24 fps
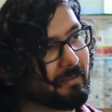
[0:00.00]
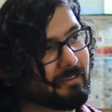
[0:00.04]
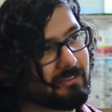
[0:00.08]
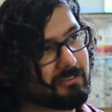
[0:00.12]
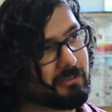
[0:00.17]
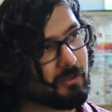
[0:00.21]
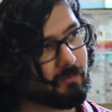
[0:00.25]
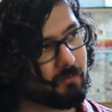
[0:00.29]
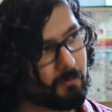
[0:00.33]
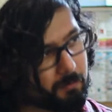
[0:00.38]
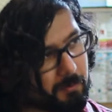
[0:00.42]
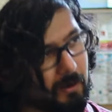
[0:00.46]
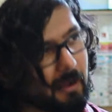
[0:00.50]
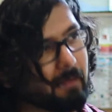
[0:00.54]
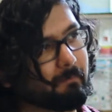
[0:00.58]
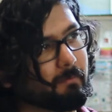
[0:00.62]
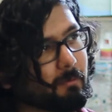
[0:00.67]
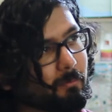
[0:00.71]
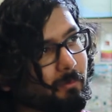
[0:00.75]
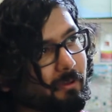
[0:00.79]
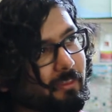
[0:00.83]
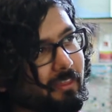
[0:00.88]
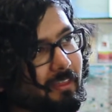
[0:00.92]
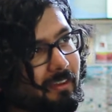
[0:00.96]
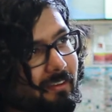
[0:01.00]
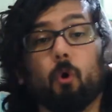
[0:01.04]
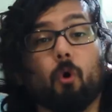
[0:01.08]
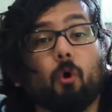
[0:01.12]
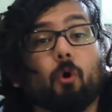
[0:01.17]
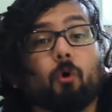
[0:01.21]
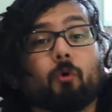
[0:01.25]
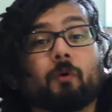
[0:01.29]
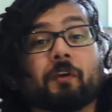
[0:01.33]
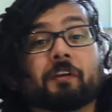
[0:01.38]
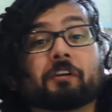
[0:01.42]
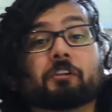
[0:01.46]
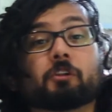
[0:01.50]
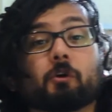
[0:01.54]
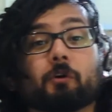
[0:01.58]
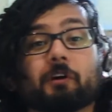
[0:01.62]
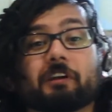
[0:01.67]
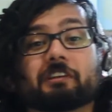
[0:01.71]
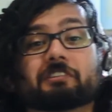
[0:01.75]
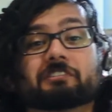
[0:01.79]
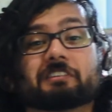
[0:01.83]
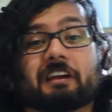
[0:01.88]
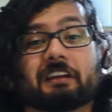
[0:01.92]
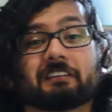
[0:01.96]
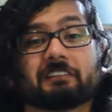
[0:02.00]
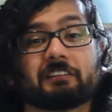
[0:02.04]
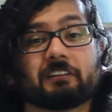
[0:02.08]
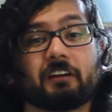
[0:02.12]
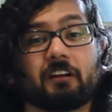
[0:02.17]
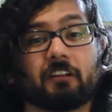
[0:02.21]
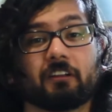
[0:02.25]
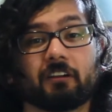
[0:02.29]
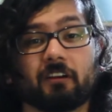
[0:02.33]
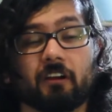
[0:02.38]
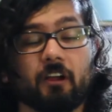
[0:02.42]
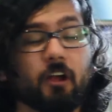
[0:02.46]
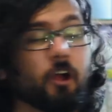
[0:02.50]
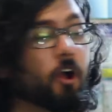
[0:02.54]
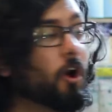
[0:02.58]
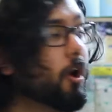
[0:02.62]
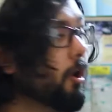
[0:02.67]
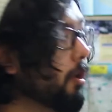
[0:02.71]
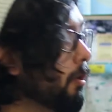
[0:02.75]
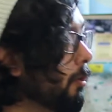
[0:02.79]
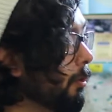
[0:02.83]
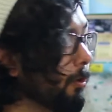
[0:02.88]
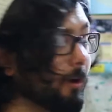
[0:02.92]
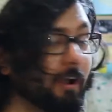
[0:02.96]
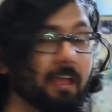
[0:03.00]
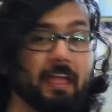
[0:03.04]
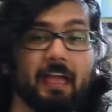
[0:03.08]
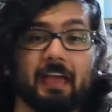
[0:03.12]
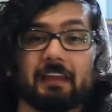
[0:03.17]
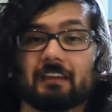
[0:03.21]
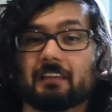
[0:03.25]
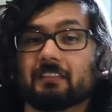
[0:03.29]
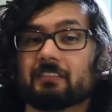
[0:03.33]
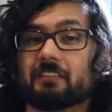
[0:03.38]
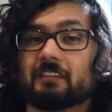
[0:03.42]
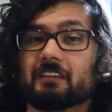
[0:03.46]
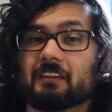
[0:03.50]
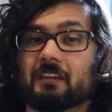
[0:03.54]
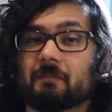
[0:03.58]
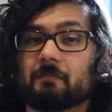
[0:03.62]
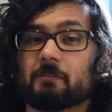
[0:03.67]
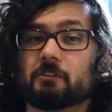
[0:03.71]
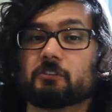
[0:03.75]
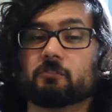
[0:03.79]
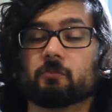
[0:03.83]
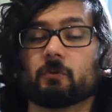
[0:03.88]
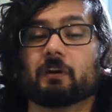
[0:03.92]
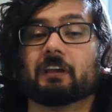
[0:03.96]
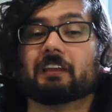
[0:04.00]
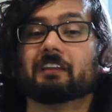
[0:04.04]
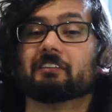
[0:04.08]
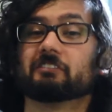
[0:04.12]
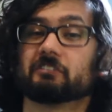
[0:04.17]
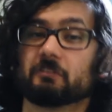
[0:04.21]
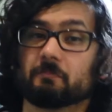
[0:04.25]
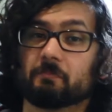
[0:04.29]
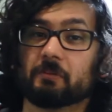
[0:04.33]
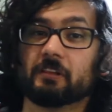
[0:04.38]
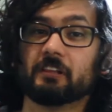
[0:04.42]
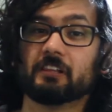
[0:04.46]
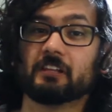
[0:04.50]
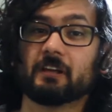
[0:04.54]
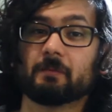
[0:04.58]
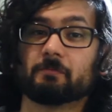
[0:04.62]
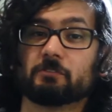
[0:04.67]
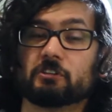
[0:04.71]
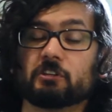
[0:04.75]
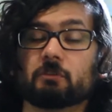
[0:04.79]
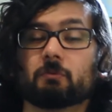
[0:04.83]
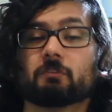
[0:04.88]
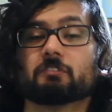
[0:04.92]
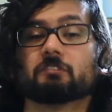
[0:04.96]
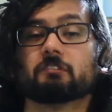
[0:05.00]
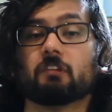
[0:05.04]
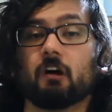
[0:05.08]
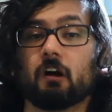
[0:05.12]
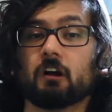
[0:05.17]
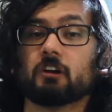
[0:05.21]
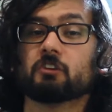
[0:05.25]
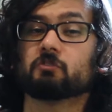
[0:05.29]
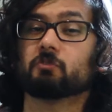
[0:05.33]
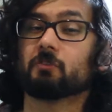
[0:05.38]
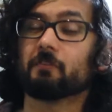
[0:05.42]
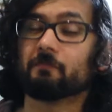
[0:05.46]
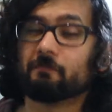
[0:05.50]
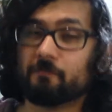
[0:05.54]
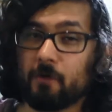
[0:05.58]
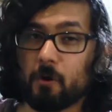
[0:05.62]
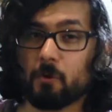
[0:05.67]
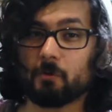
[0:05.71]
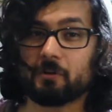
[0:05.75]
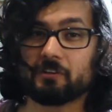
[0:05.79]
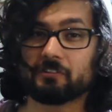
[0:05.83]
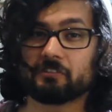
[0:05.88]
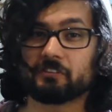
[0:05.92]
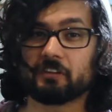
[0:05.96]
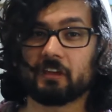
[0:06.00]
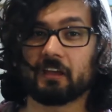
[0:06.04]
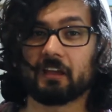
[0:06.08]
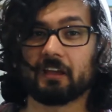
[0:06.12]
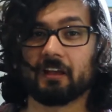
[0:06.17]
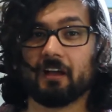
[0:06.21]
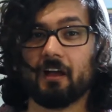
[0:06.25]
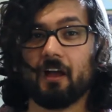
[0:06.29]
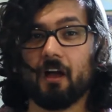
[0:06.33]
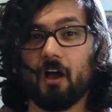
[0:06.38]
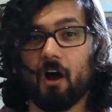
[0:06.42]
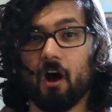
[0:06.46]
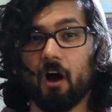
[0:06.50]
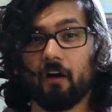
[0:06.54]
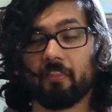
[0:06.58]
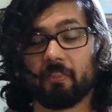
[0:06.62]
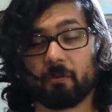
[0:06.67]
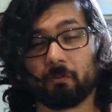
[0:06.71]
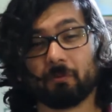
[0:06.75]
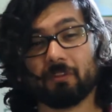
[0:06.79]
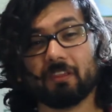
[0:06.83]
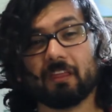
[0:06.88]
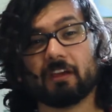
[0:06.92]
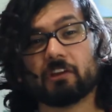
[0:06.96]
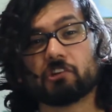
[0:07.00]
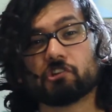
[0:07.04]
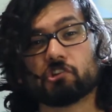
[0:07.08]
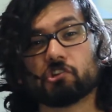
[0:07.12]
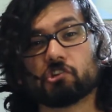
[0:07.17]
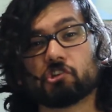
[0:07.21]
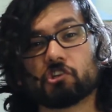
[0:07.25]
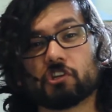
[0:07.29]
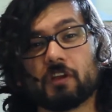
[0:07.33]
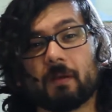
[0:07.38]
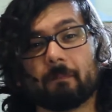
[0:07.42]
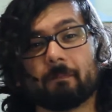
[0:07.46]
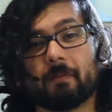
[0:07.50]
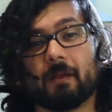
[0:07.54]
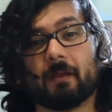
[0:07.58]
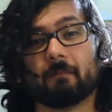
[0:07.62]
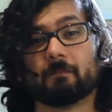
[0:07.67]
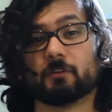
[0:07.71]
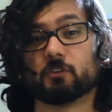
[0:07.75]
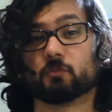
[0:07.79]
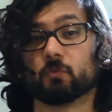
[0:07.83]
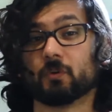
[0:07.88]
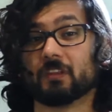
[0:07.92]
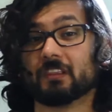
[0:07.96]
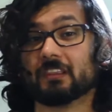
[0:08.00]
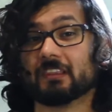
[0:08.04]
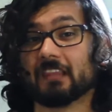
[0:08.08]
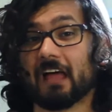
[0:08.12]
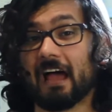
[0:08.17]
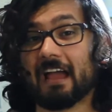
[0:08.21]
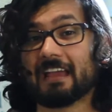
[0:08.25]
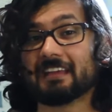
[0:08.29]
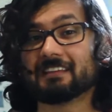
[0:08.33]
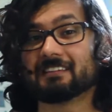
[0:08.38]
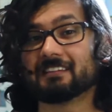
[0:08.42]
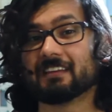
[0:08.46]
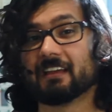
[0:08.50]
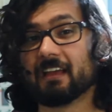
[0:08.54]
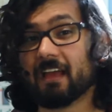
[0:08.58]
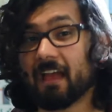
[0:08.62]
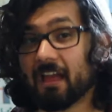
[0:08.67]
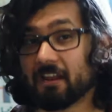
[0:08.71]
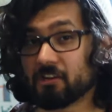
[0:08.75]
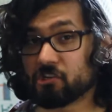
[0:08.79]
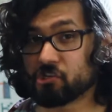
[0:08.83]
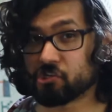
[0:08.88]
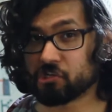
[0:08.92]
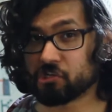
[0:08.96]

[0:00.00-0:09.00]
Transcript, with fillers: I still have a problem with it. Or in glorious Technicolor, or anything in between. It's completely up to you as long as we're focusing on the relationship between light and